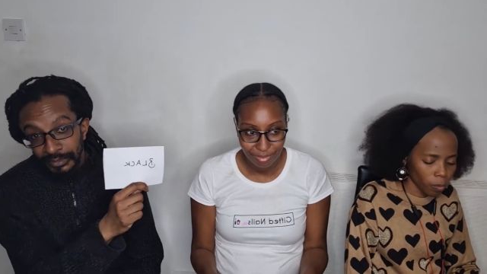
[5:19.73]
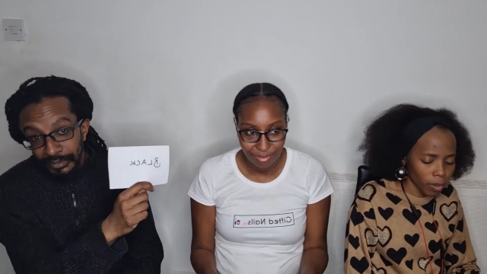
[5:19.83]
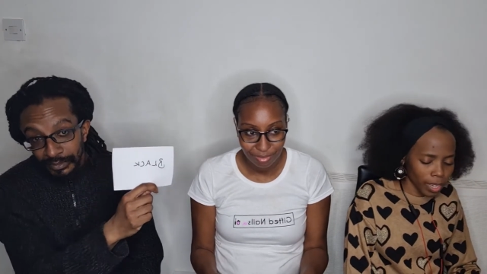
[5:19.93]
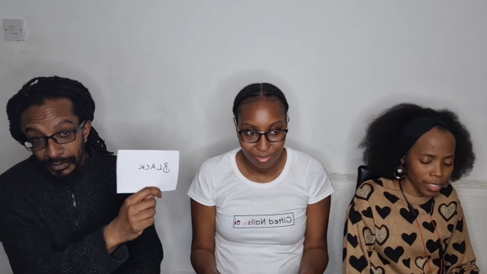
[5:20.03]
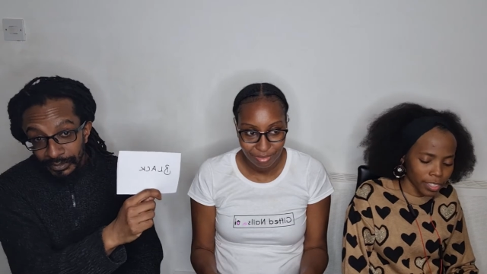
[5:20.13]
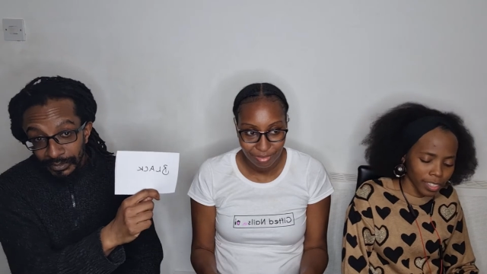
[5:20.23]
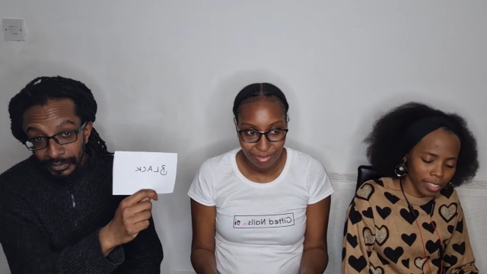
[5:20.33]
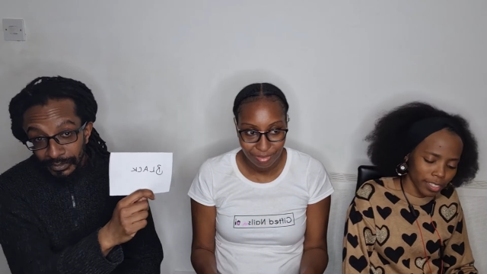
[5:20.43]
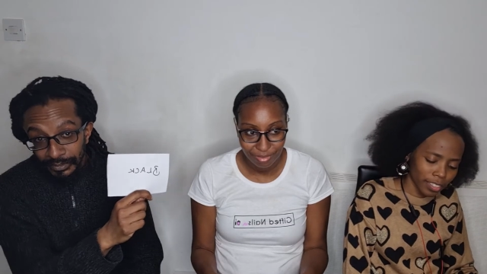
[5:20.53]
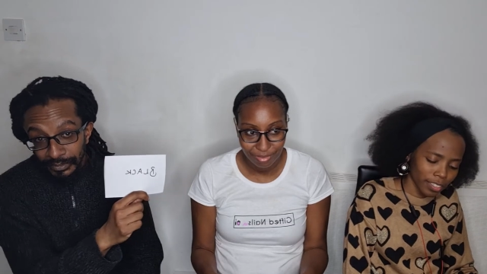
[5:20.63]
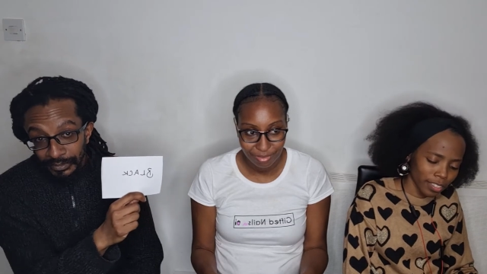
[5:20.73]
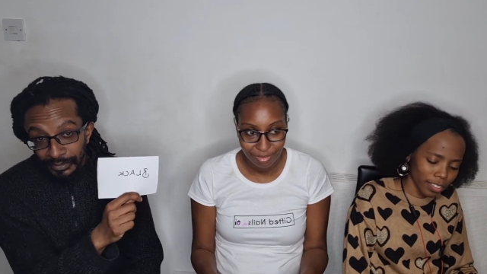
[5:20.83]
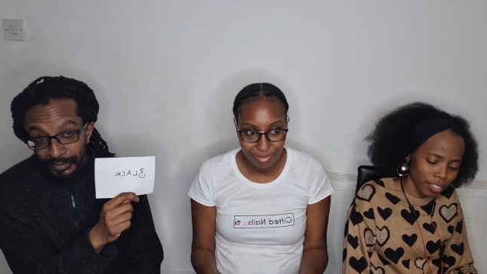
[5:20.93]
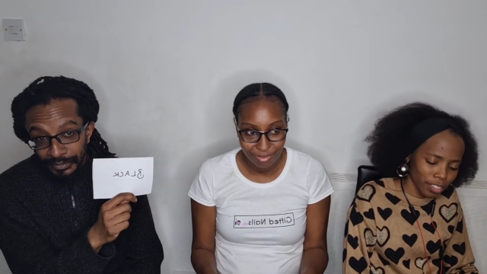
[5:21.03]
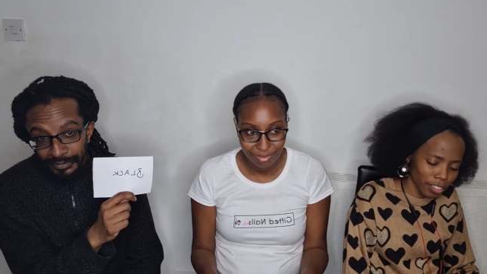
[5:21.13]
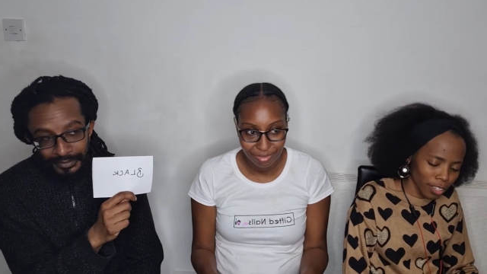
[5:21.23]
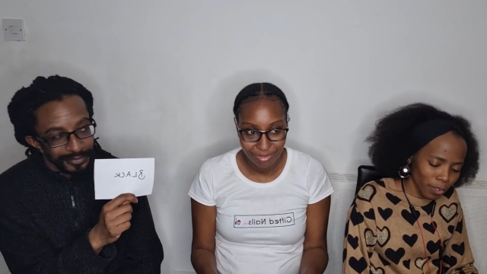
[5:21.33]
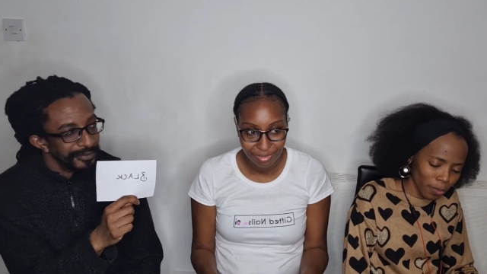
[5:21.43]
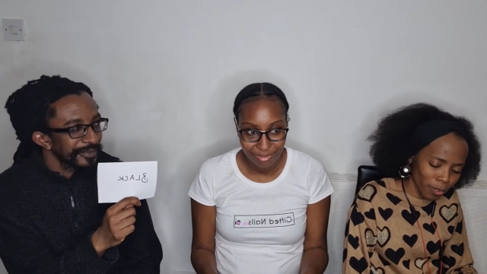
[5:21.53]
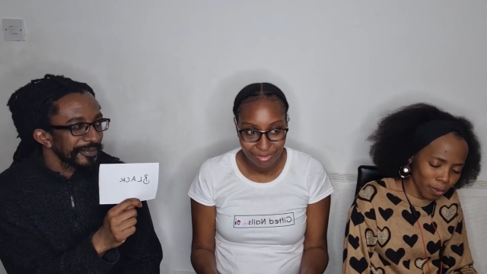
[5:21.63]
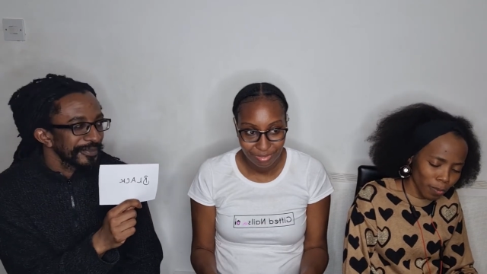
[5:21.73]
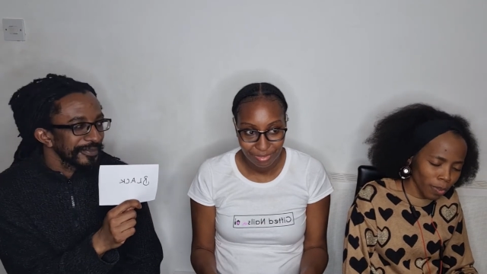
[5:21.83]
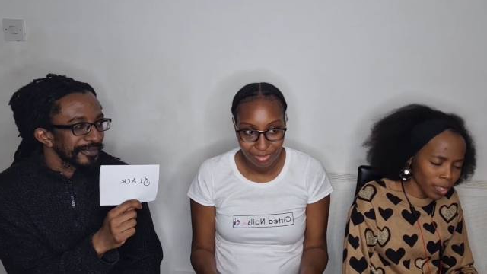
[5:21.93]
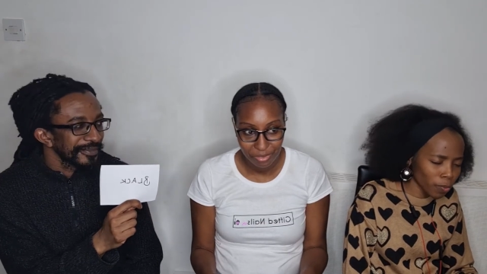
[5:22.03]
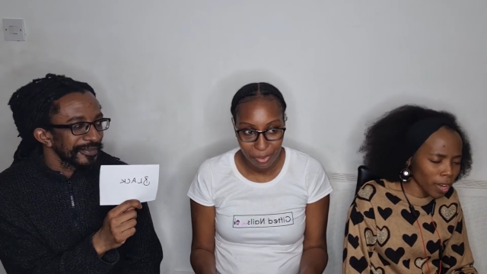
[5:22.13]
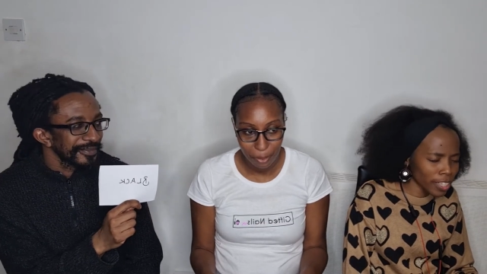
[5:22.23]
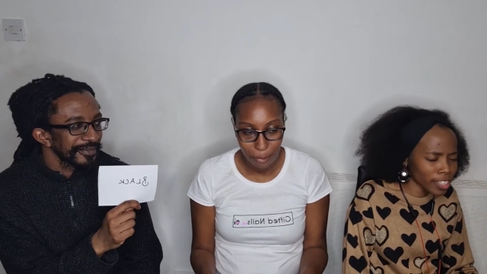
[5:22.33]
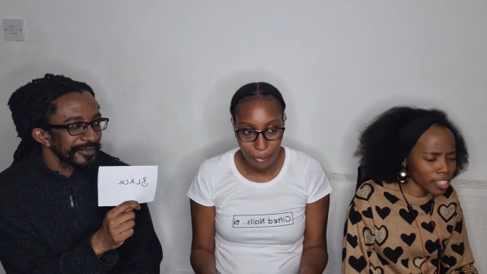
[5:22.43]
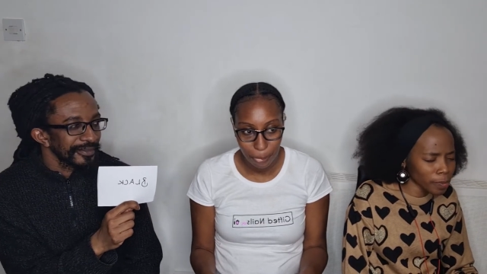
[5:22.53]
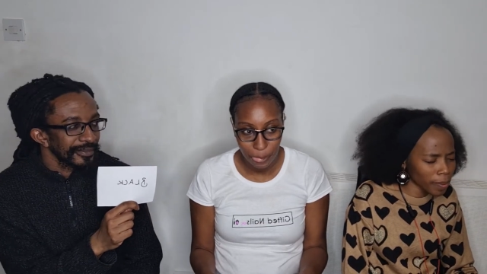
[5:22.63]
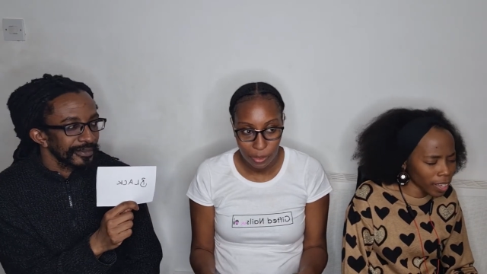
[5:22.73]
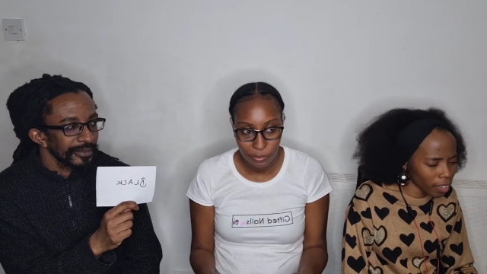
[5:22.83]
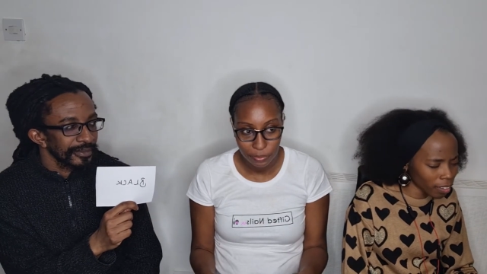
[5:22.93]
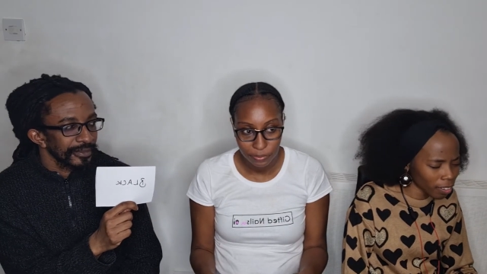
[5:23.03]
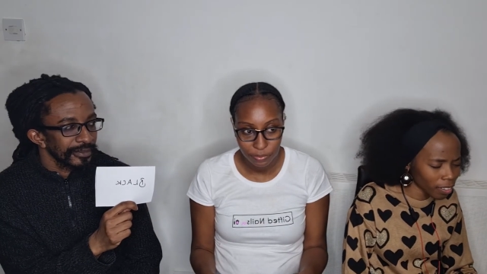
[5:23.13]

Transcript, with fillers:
Speaker 1: When I Do you know what? The white chick's pink.